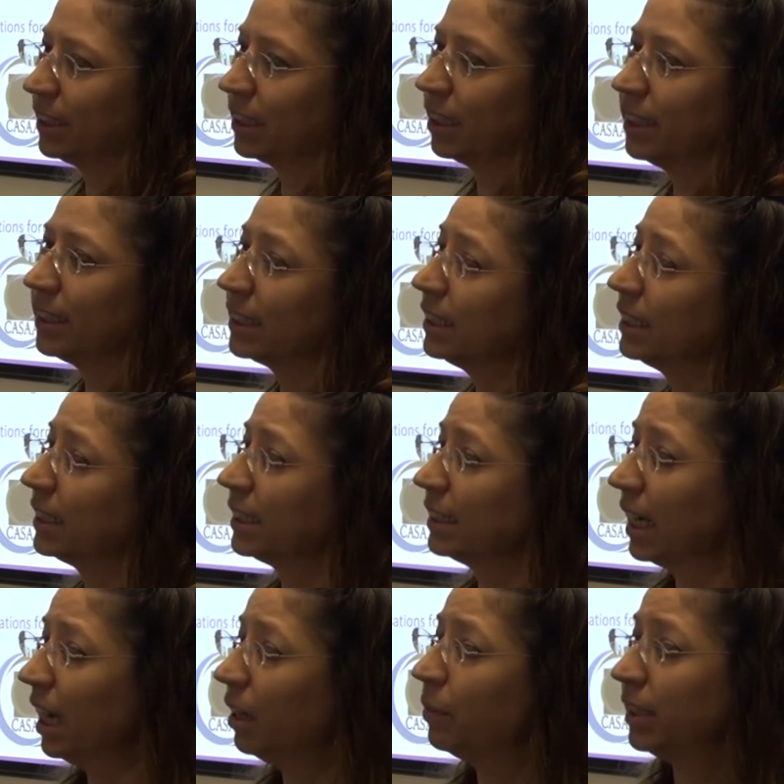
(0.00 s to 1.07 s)
So this didn't
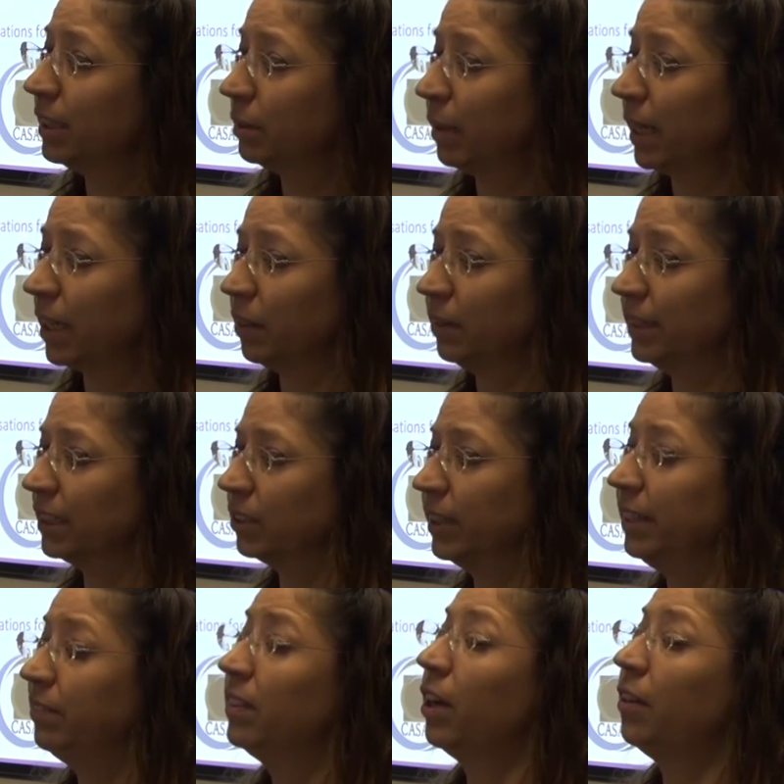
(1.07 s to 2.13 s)
start with the tobacco
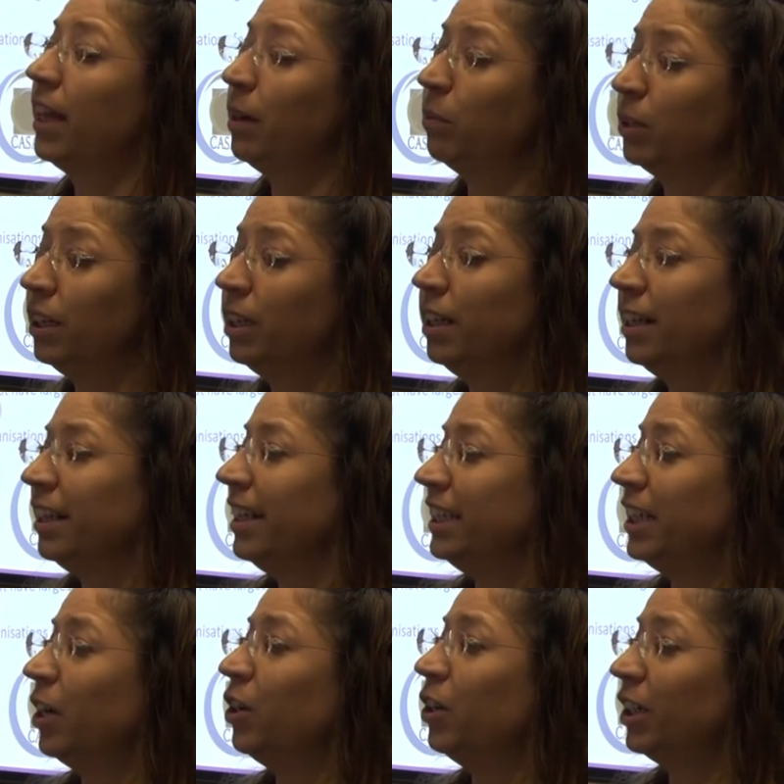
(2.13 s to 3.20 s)
industry, even though they were,
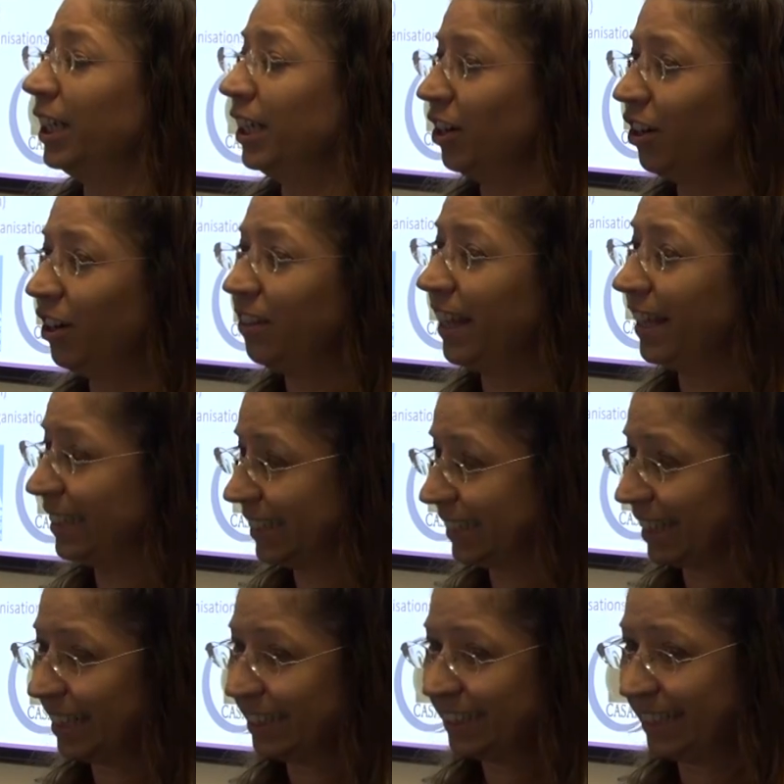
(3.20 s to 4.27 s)
you know, early on they
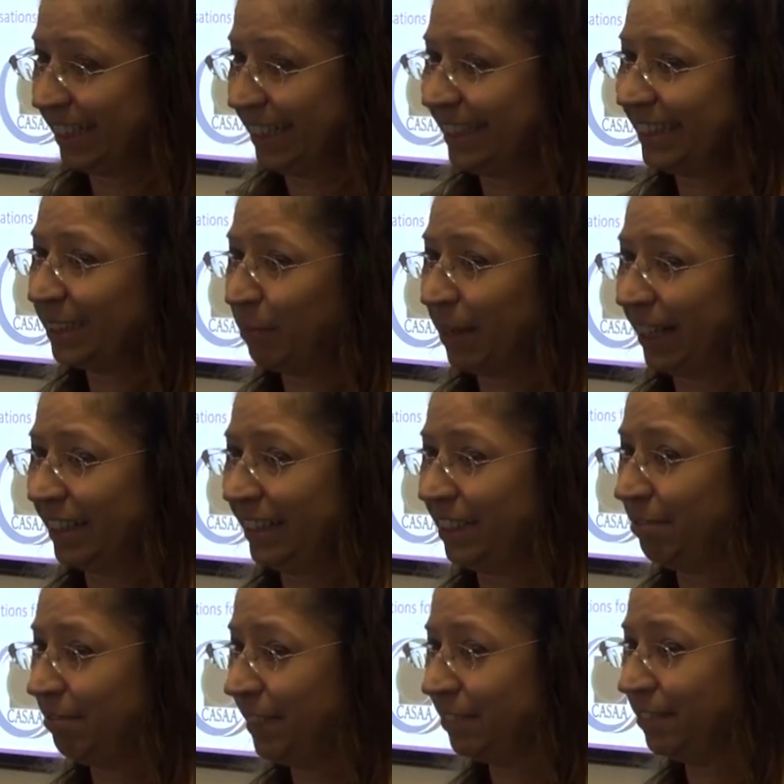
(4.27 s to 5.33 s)
discussed this back in
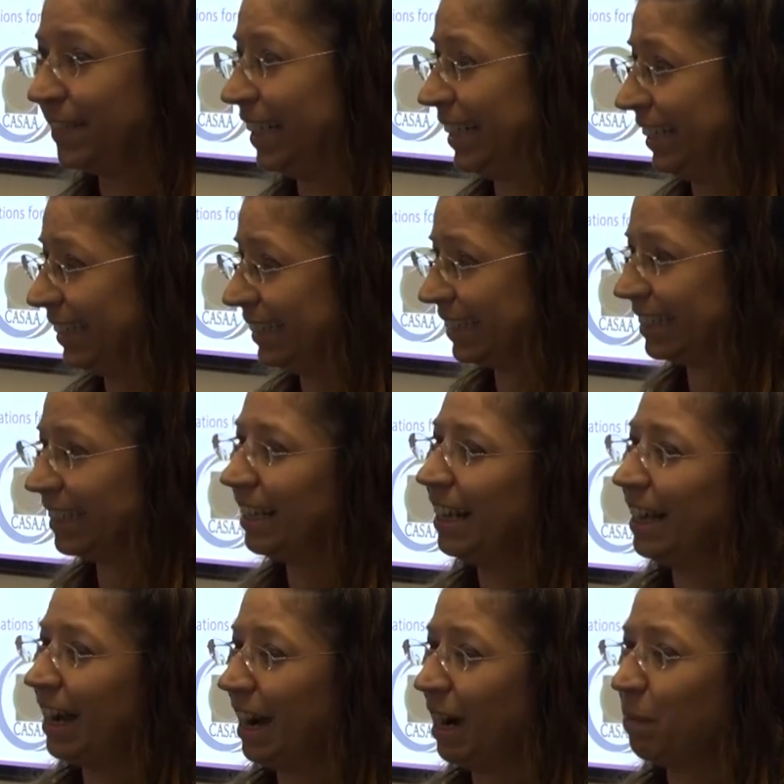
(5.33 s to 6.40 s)
the
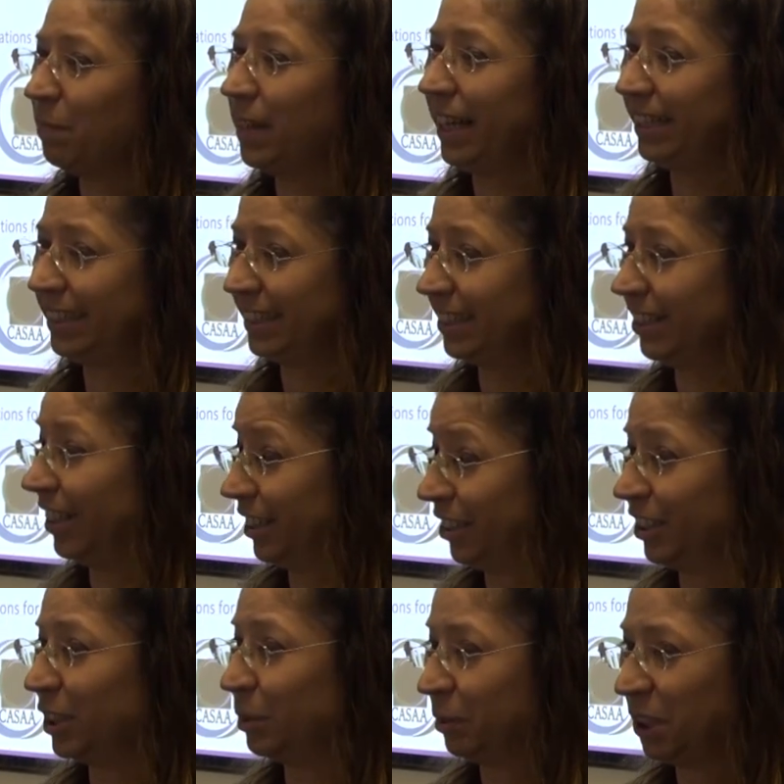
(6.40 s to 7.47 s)
50s. They decided
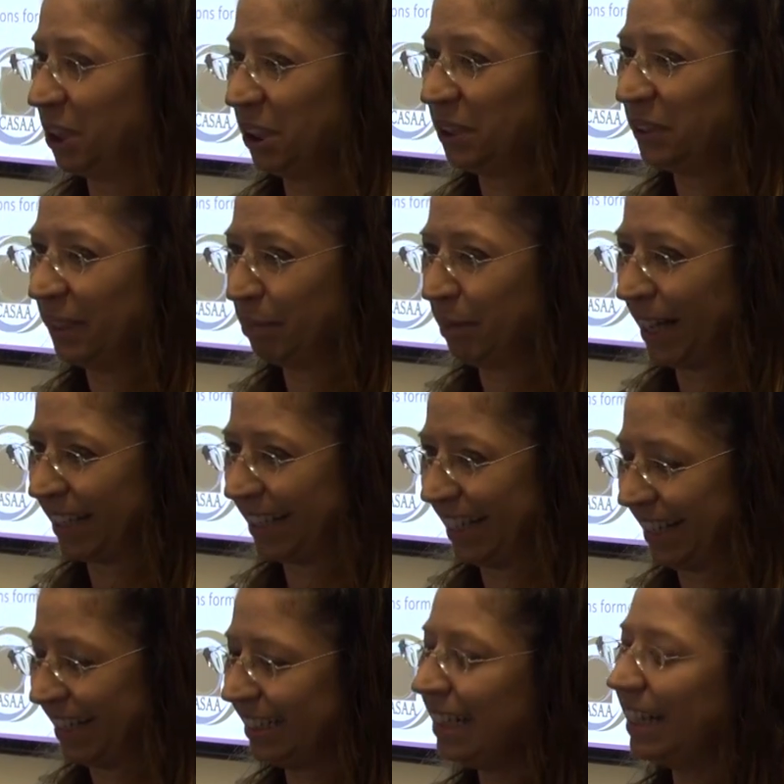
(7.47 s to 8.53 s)
not to pursue it back
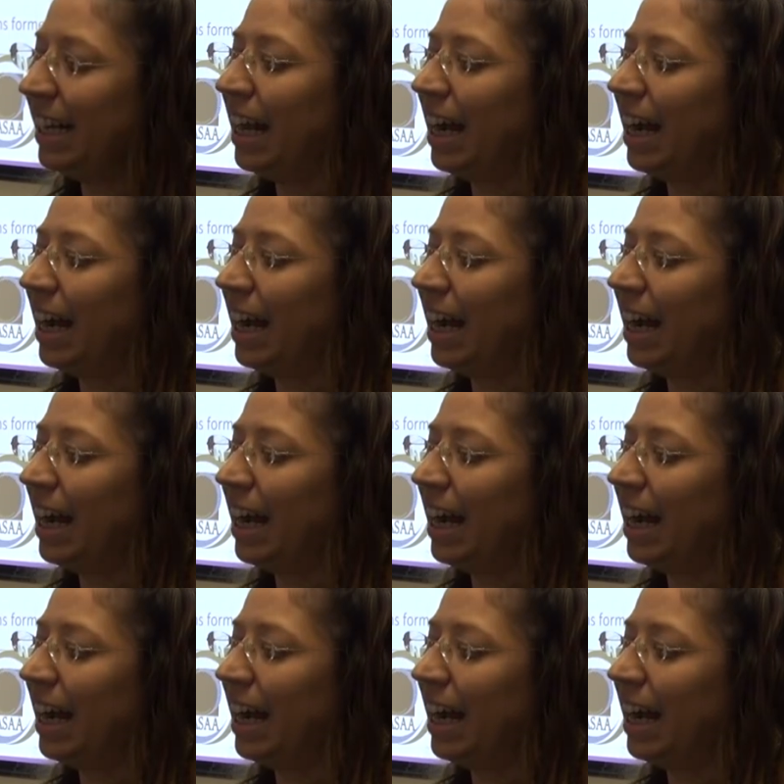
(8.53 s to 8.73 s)
then.